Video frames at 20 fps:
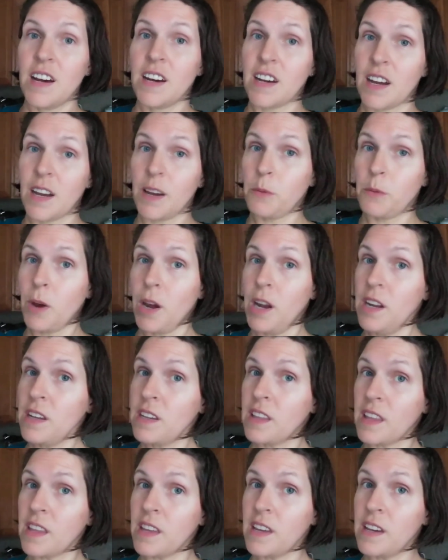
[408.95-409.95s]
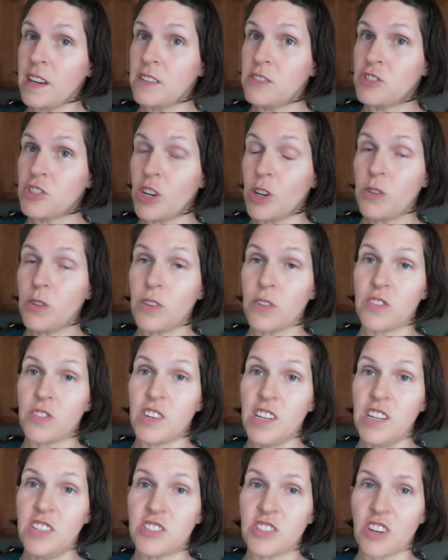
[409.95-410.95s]
Ironically, Joseph's
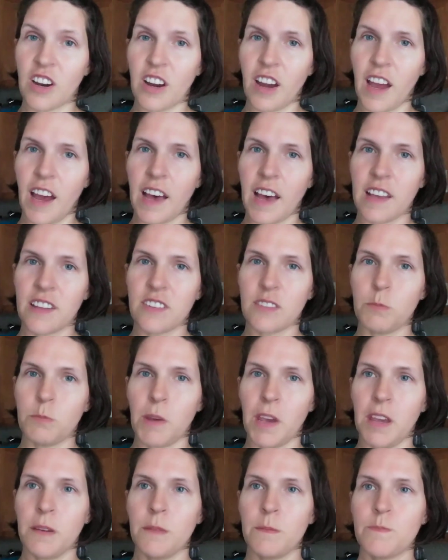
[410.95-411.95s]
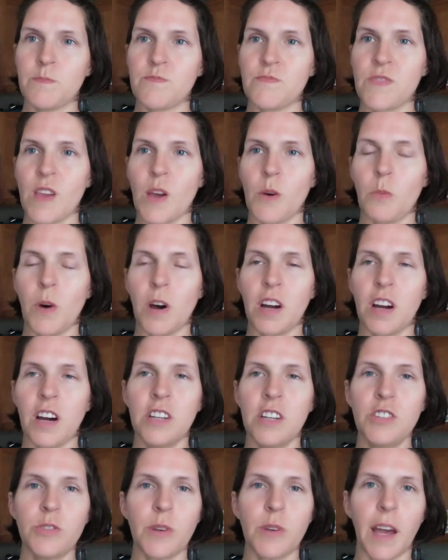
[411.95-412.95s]
teacher asked me what
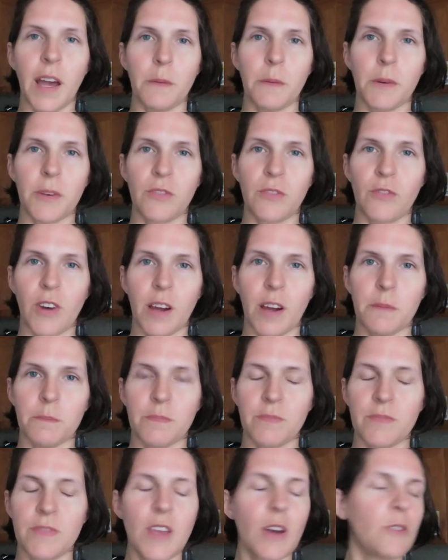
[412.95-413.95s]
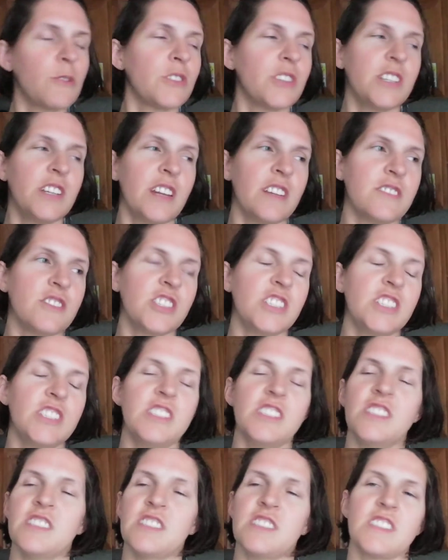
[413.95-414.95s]
country I was from. No, she didn't. She
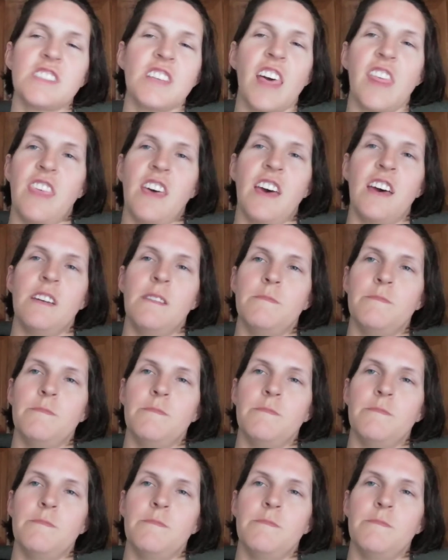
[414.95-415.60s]
didn't say that.